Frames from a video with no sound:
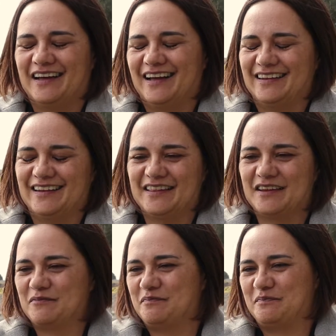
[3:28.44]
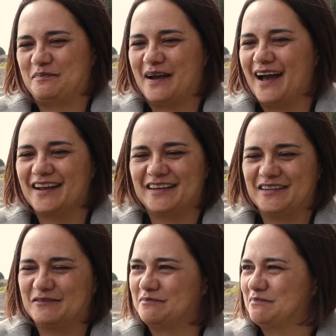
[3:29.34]
another
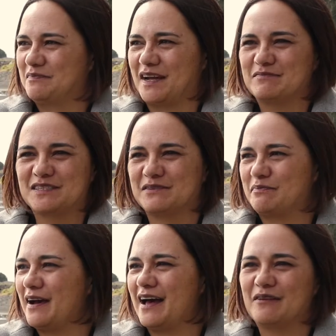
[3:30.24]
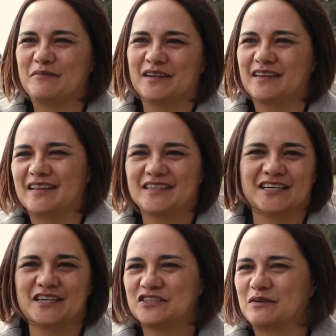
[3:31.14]
party comes to Parliament and then they
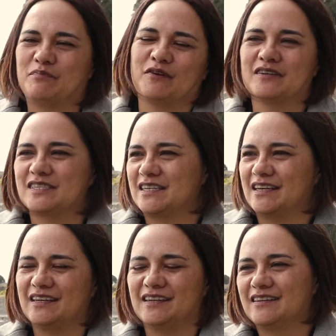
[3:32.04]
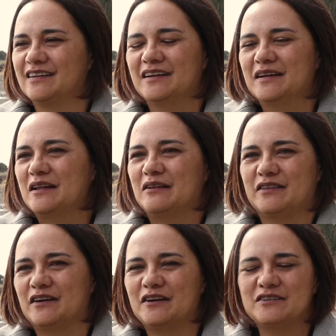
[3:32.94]
change the policy, and like
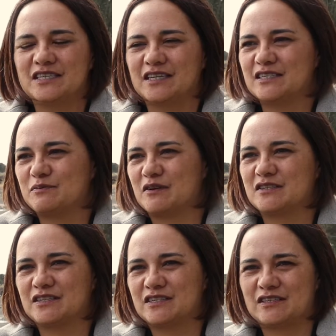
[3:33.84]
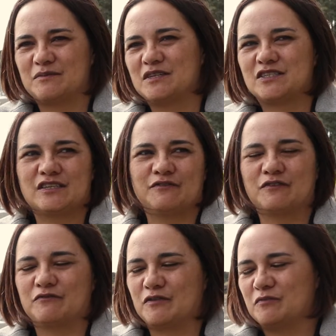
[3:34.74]
the OTS policy is so much
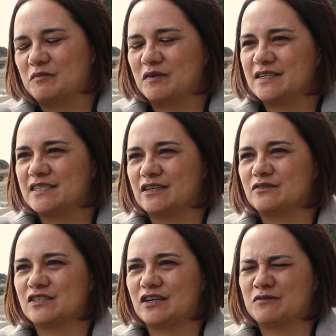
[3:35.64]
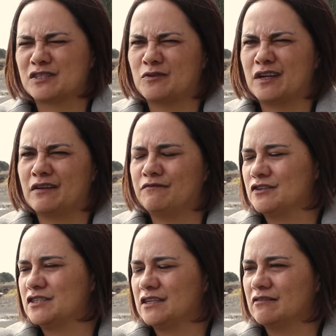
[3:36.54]
different from when we settled, so it was quite
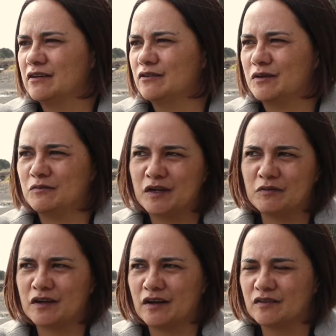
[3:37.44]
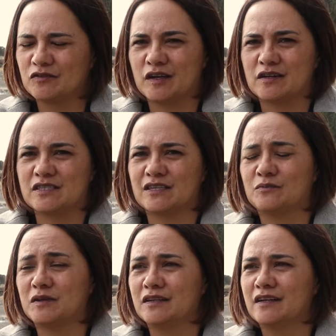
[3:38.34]
adversarial when we were going through our
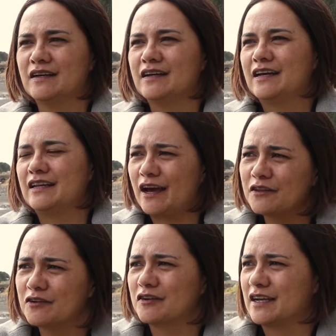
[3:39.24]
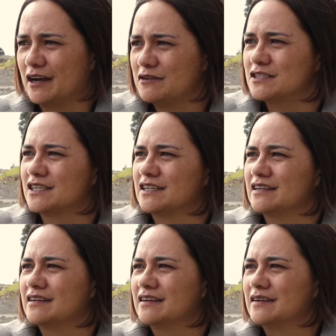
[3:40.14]
settlement. Now they're encouraging